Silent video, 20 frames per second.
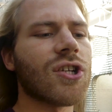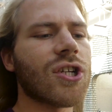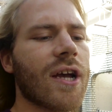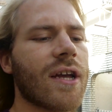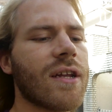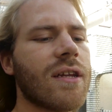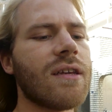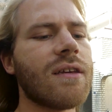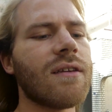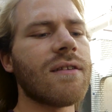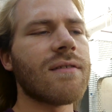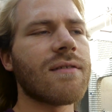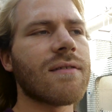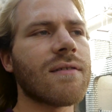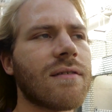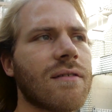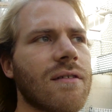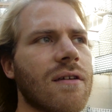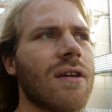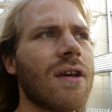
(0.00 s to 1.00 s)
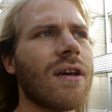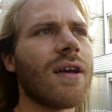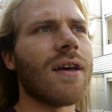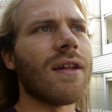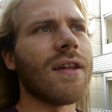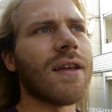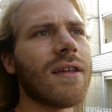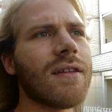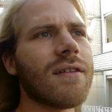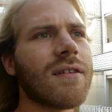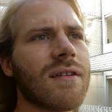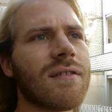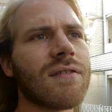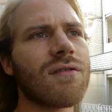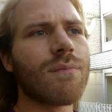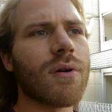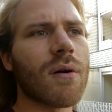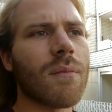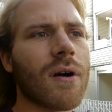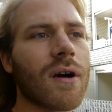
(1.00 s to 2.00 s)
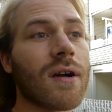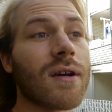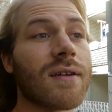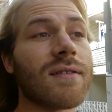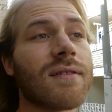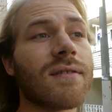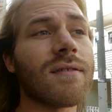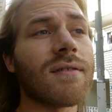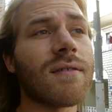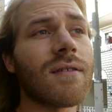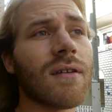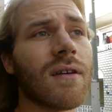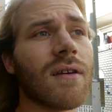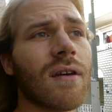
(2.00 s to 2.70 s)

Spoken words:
Chinese and Indian supermarkets.